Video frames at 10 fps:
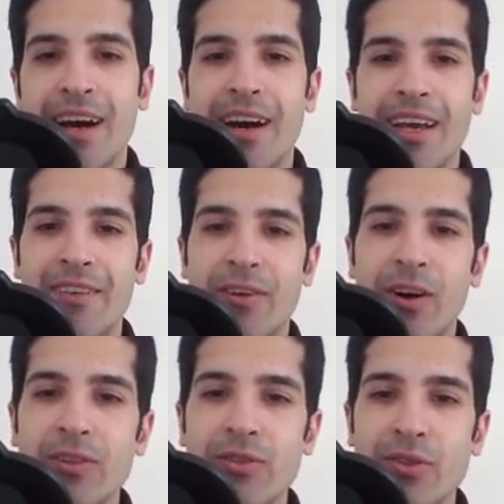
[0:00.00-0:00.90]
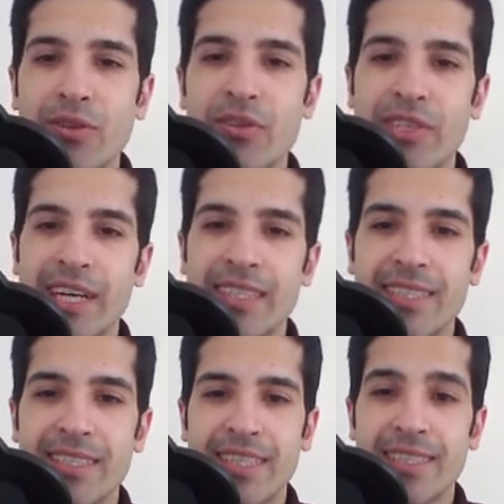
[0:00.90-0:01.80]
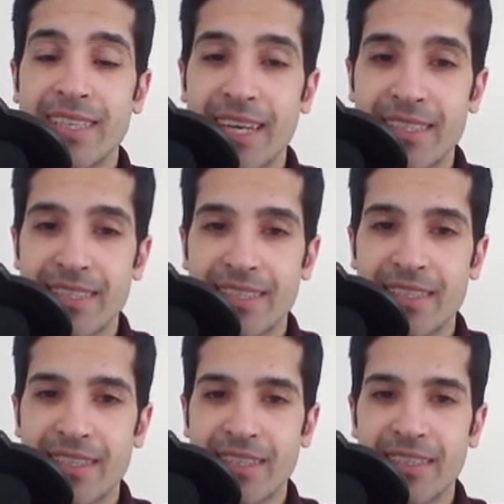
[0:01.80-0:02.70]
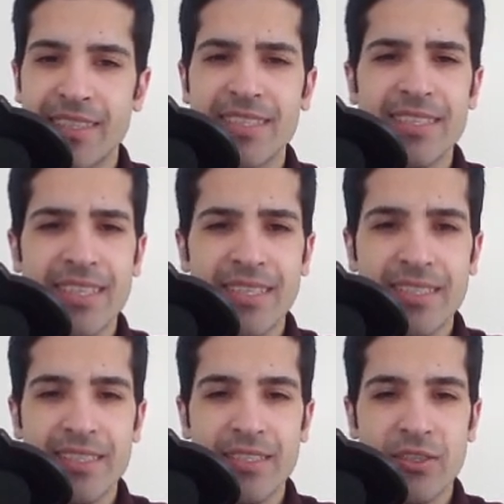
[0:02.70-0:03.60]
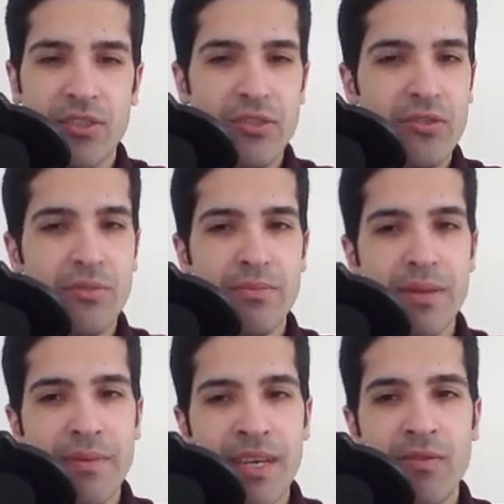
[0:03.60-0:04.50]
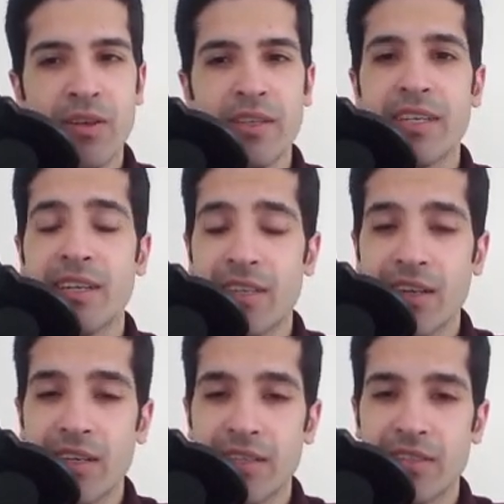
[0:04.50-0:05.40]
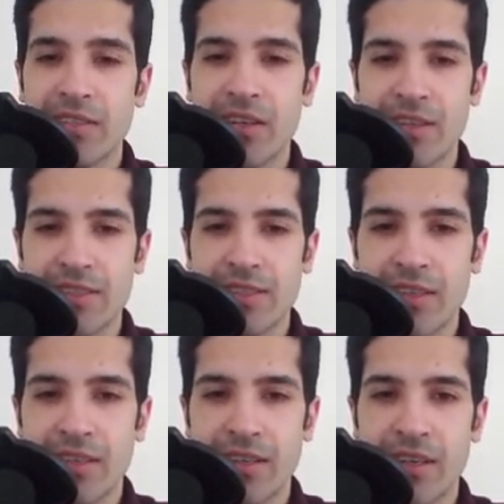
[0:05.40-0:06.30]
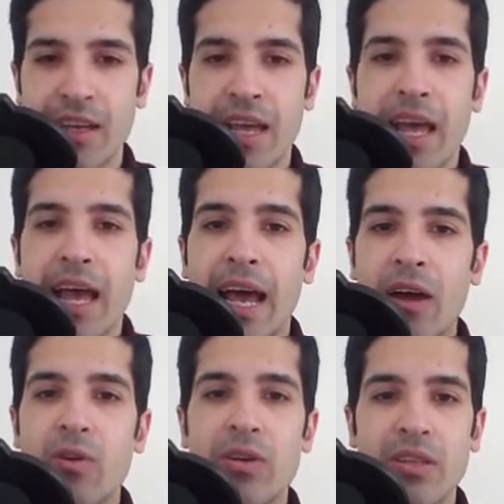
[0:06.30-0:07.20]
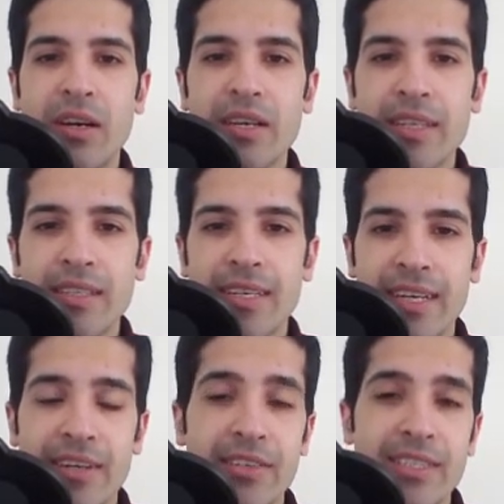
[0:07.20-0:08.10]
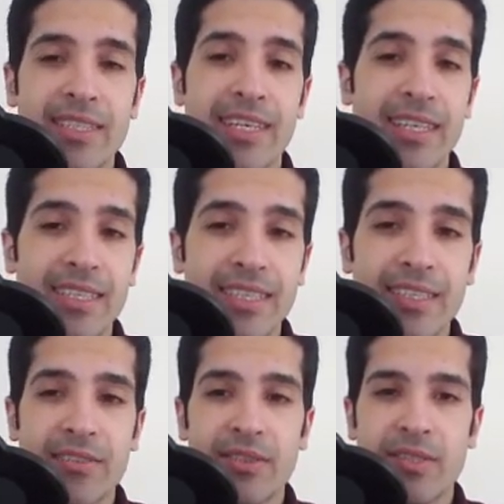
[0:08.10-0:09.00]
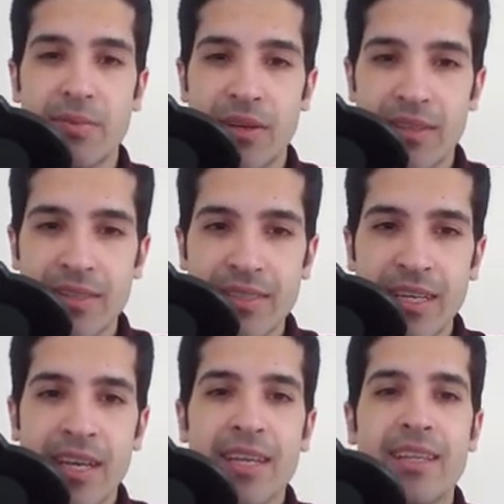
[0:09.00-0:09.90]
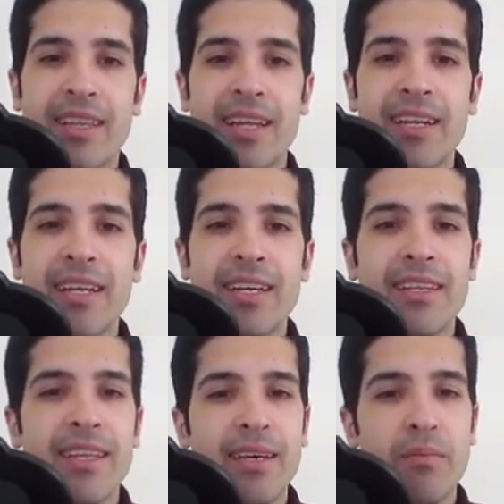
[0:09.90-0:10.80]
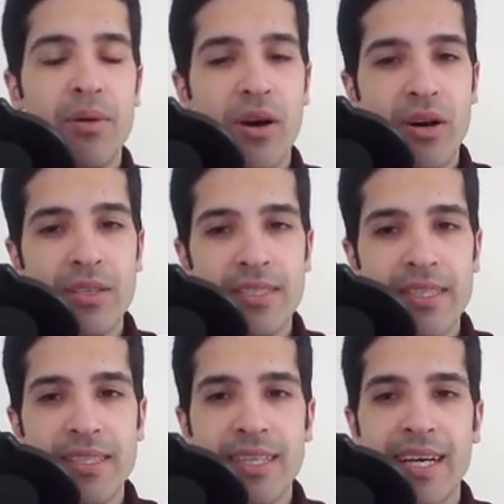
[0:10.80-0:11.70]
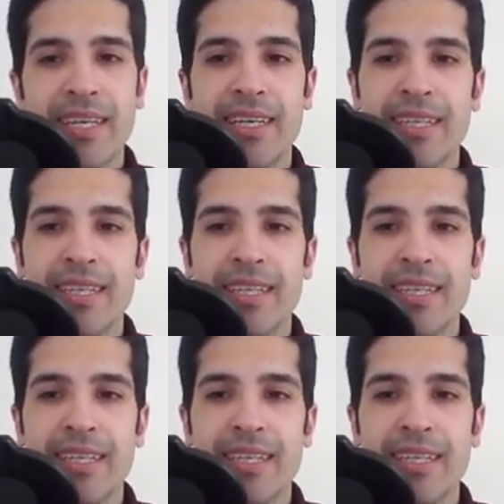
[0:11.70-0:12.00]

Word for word: I have also created a test. This test is just to mimic what the client does our client here is getting the response then they parse it and